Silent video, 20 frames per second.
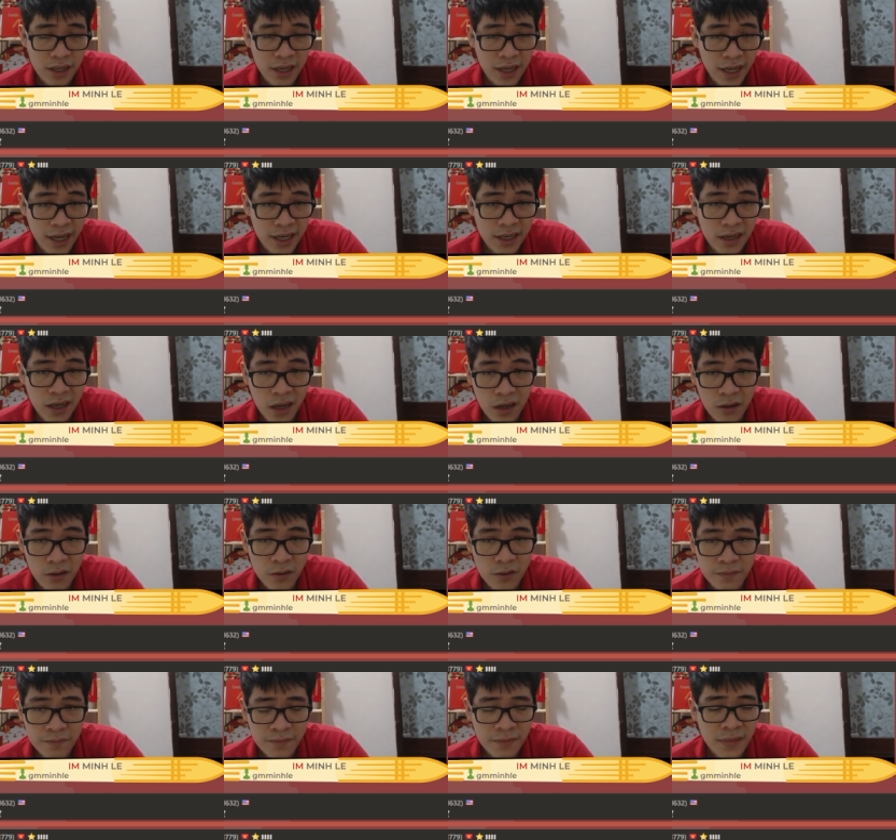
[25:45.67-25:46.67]
And
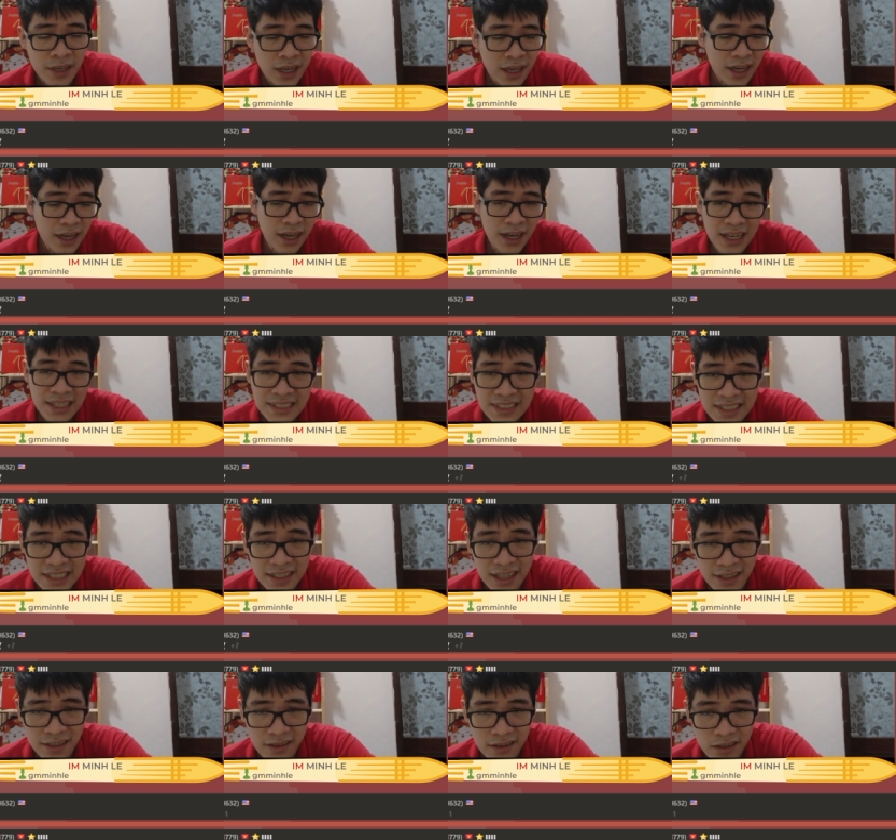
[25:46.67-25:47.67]
now I see
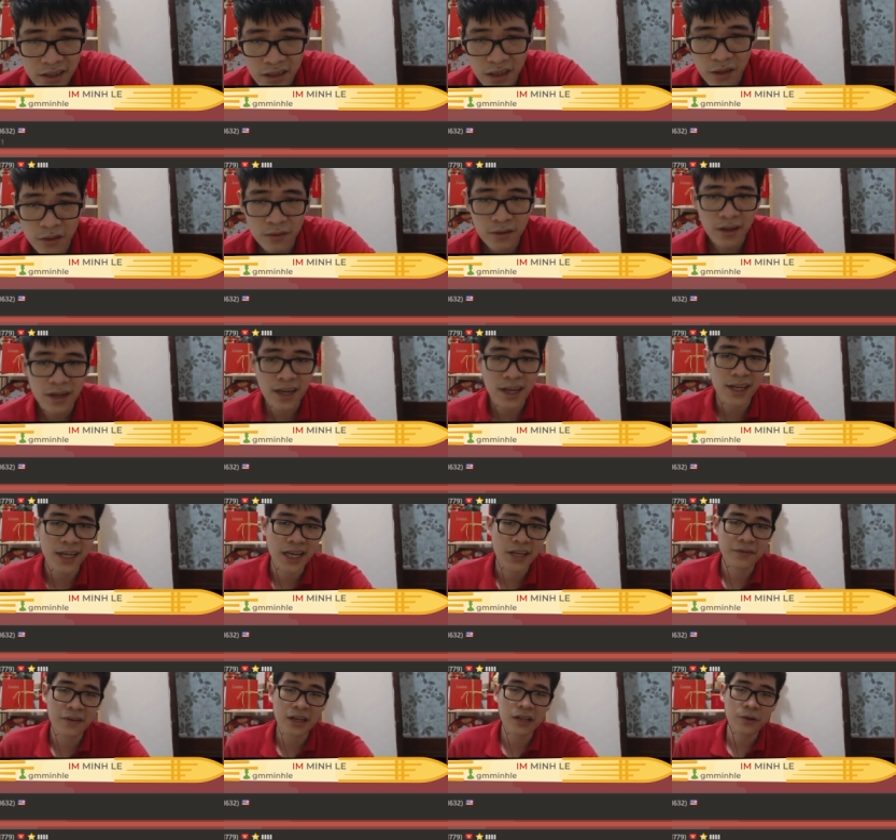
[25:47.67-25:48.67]
that, I
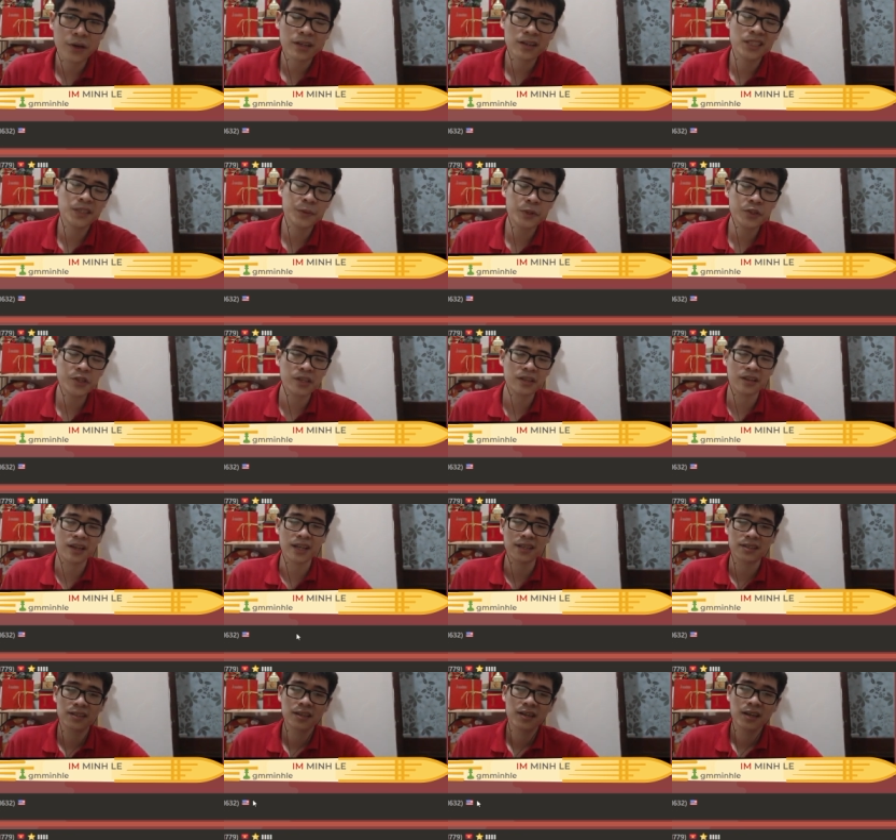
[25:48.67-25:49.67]
evaluate this position
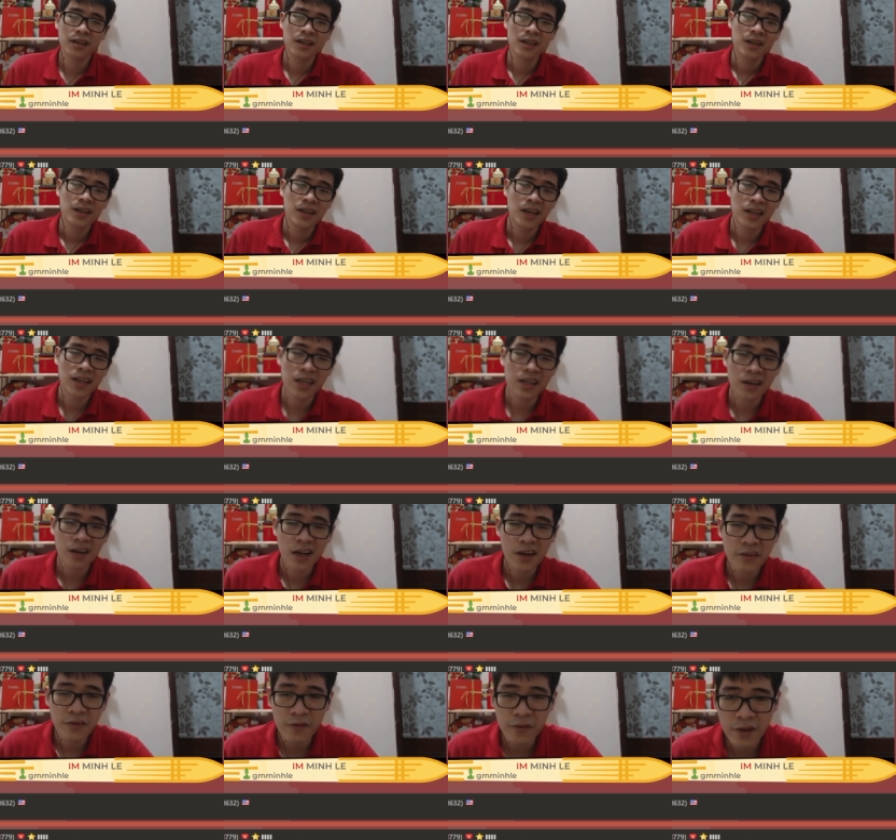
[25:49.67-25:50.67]
that he got
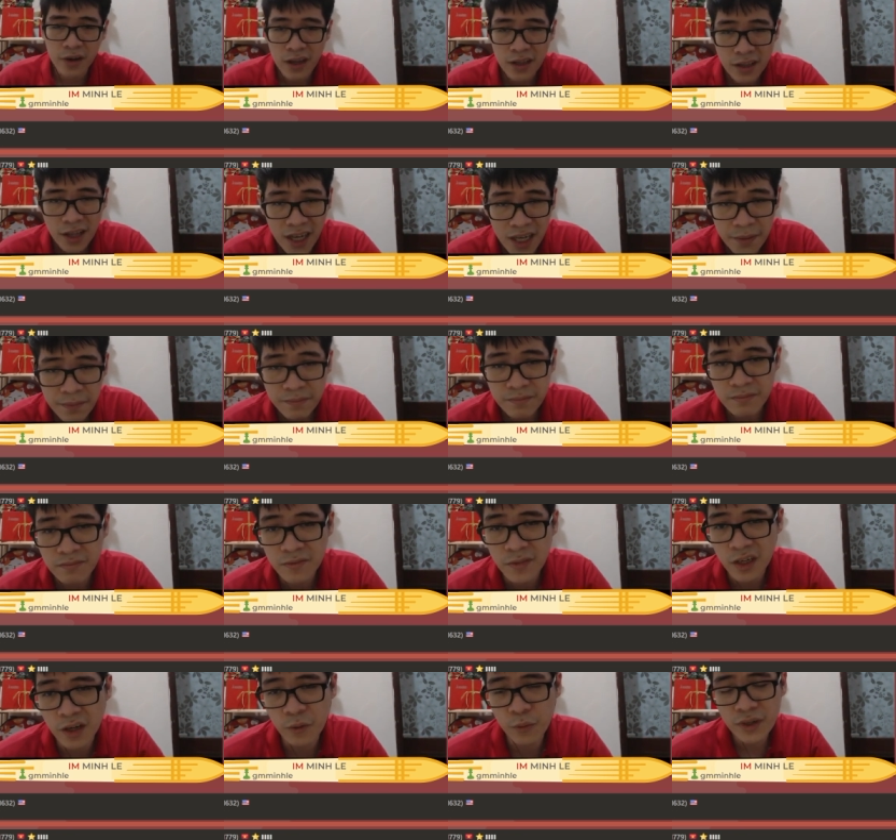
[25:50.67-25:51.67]
a lot of,
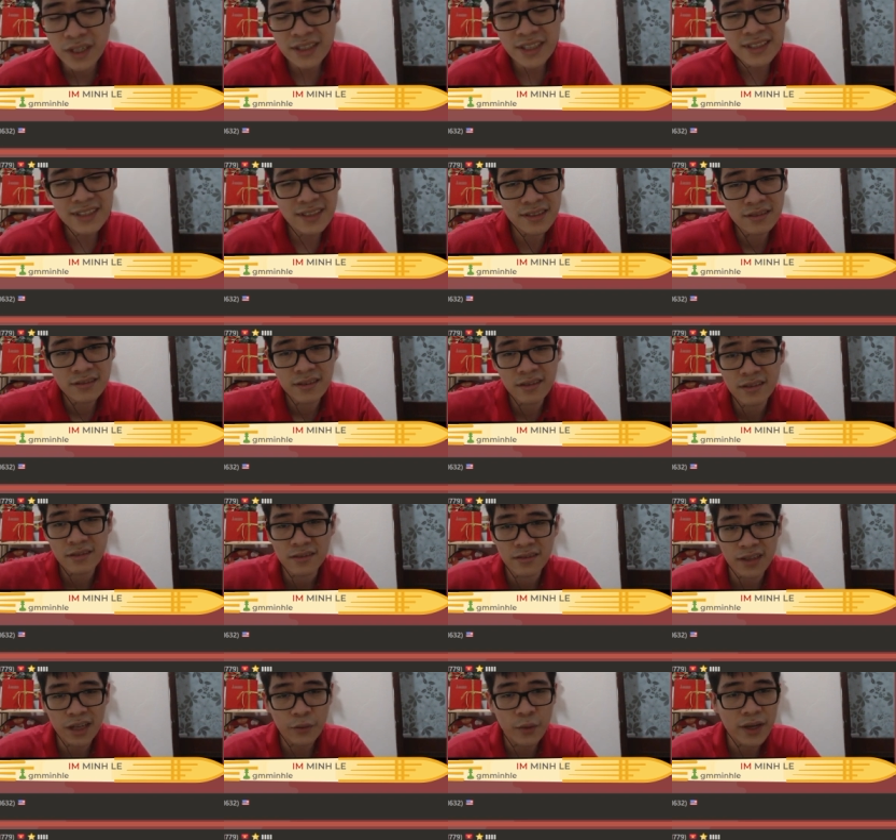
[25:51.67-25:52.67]
weaknesses
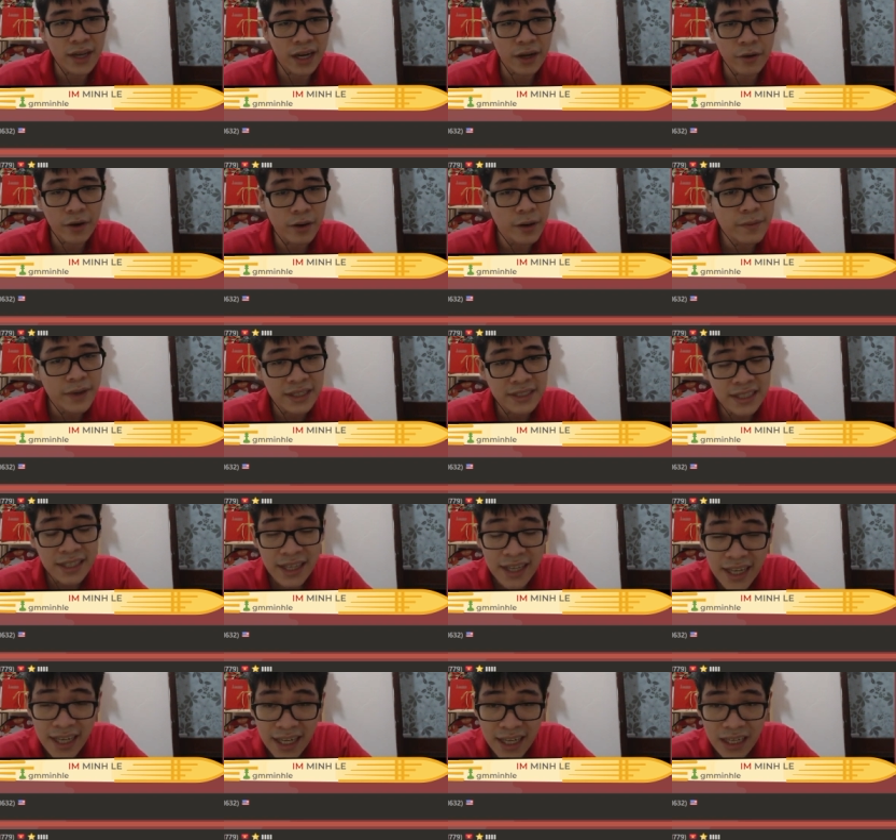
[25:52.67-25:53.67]
that we can draw up
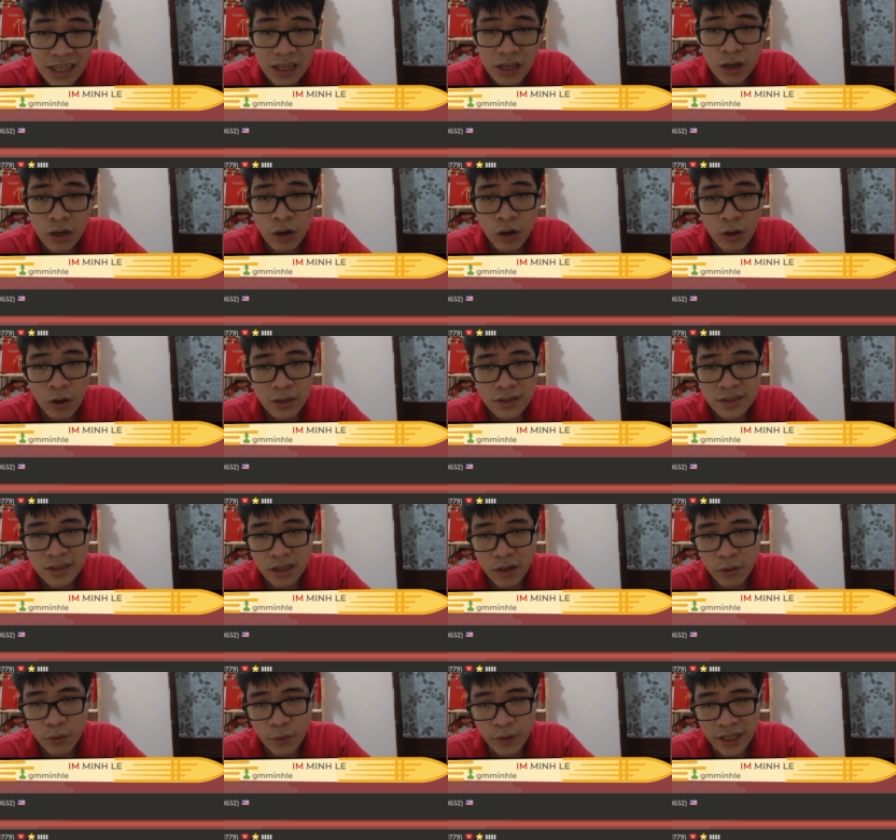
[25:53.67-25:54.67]
easily.
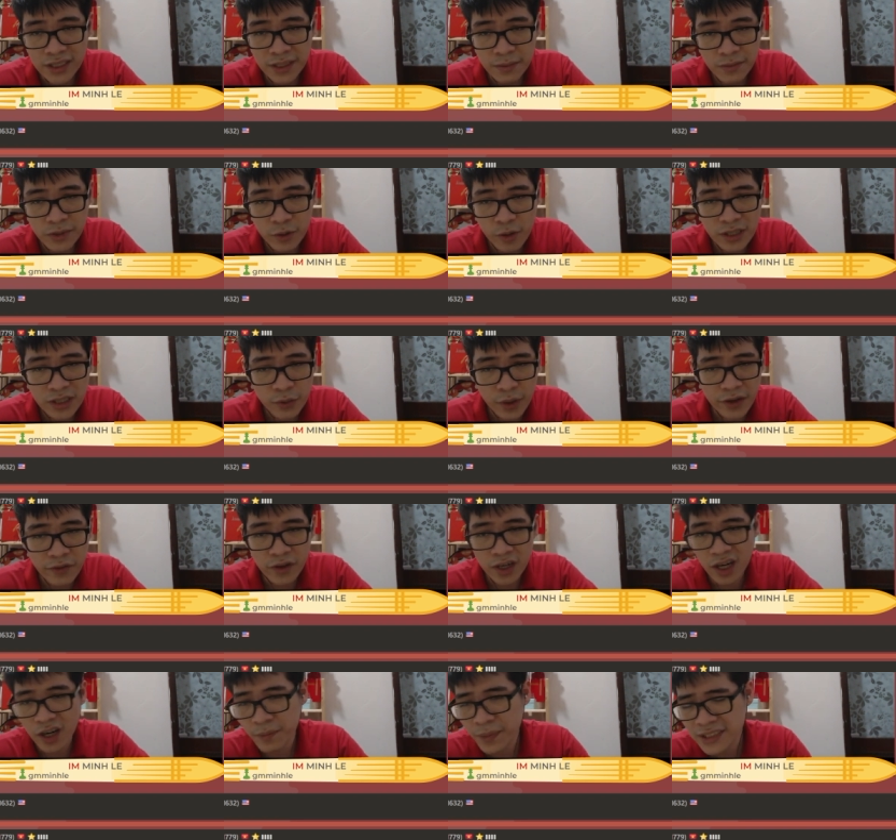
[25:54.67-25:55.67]
Also, we get some strong square for
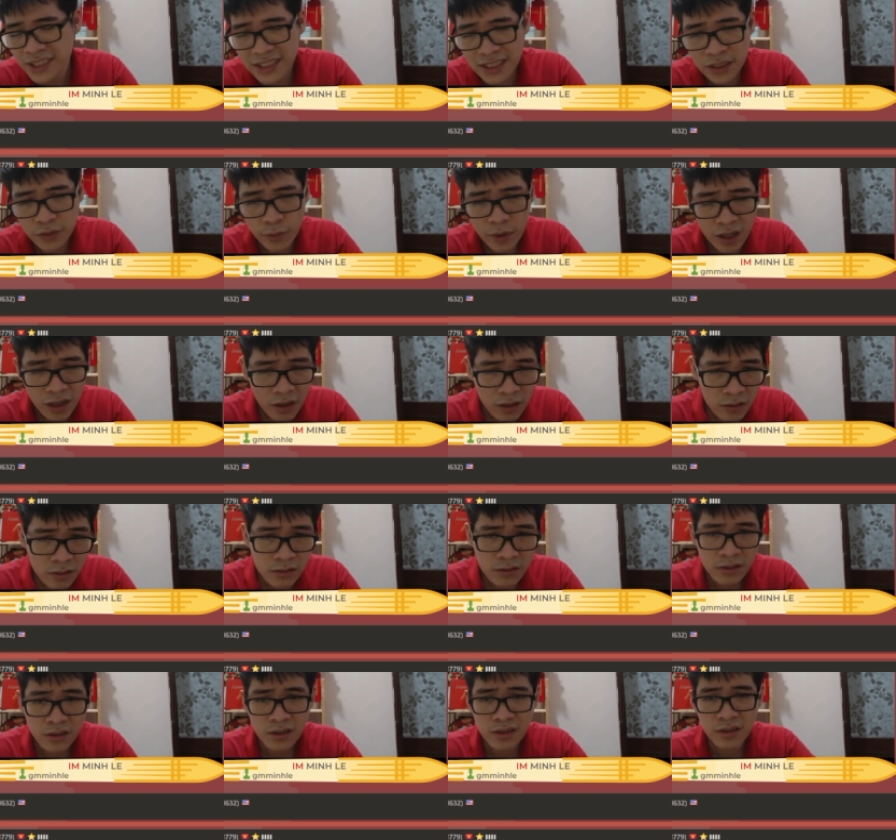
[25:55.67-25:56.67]
our pieces as
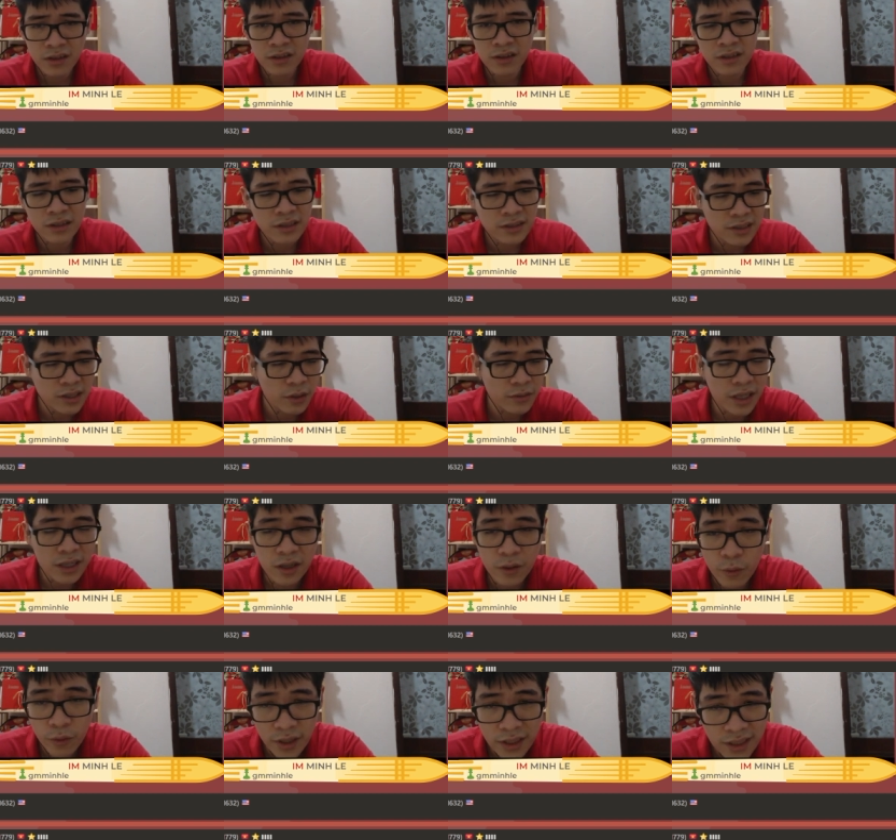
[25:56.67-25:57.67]
well. So that
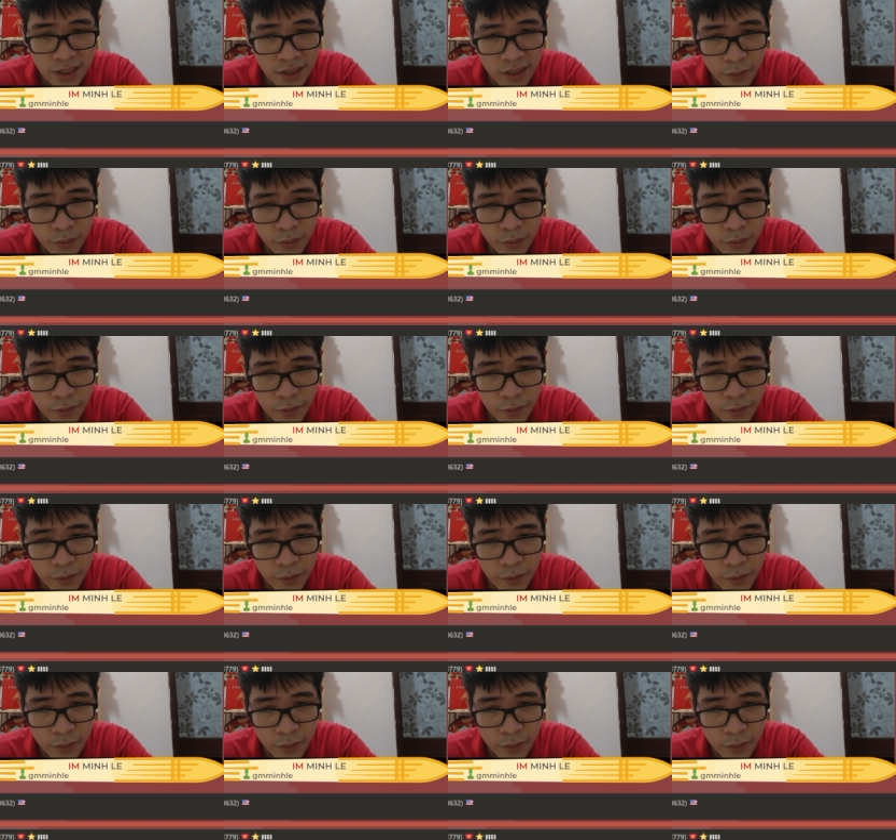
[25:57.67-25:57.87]
is the